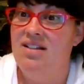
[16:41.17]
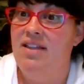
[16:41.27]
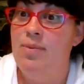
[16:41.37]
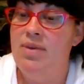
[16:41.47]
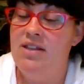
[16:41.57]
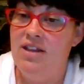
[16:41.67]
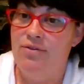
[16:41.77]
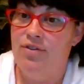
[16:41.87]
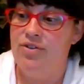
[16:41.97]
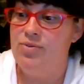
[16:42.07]
like, being
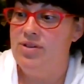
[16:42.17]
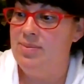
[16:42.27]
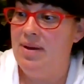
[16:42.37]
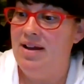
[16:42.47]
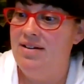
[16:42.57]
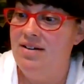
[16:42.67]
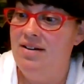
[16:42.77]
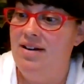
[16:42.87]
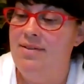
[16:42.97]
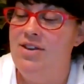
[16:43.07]
that first
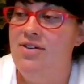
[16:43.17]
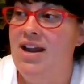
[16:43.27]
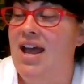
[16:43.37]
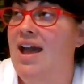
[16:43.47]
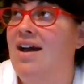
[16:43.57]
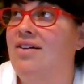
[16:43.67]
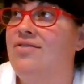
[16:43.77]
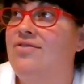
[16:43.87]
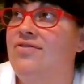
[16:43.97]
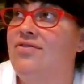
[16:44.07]
responder. I mean, you got to have.